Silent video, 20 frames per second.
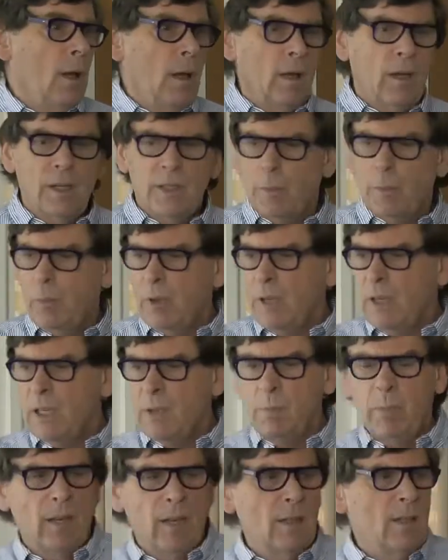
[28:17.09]
And I said, but
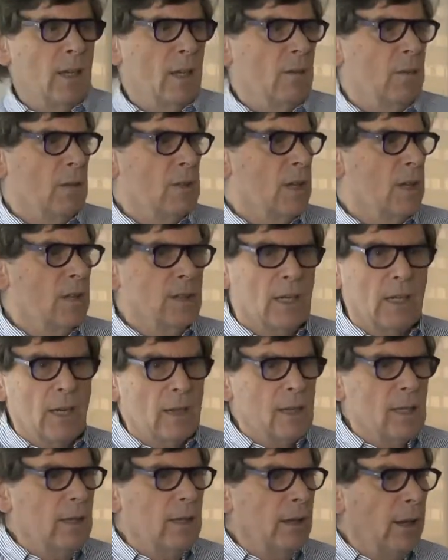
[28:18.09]
these blood levels aren't
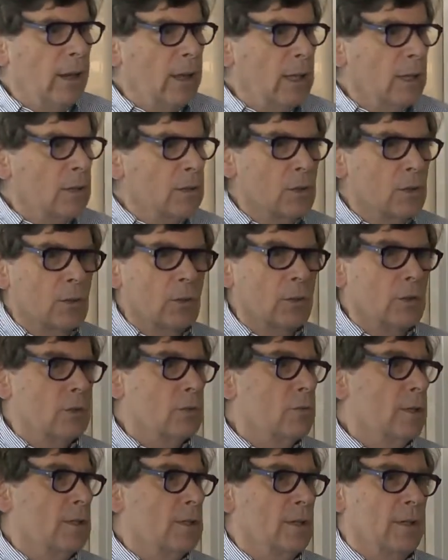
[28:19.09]
anything like as good
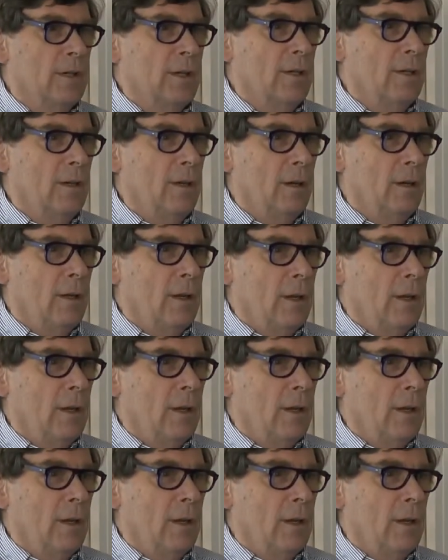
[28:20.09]
as Ritalin.